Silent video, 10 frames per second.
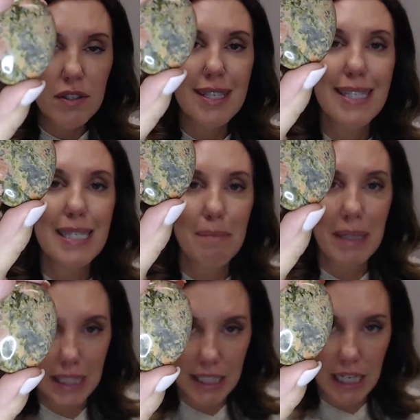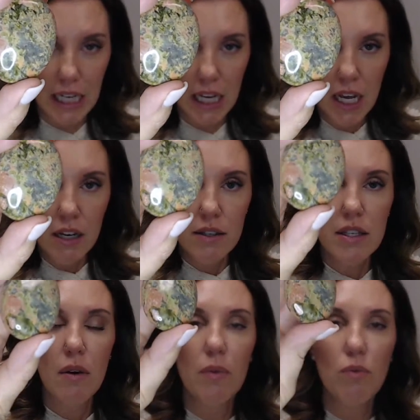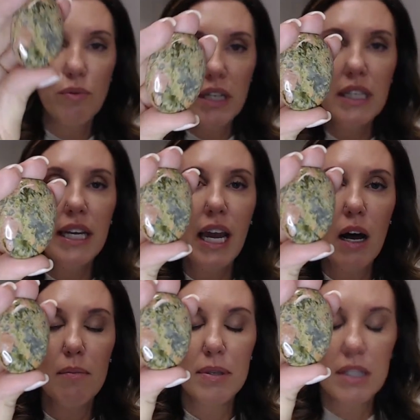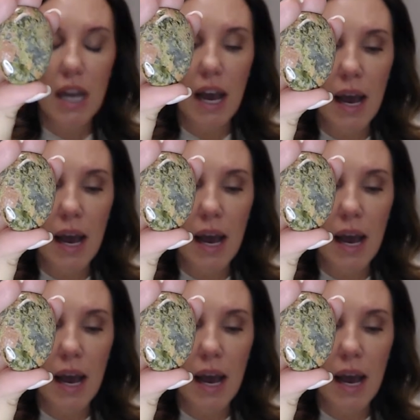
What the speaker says: stability. So really helps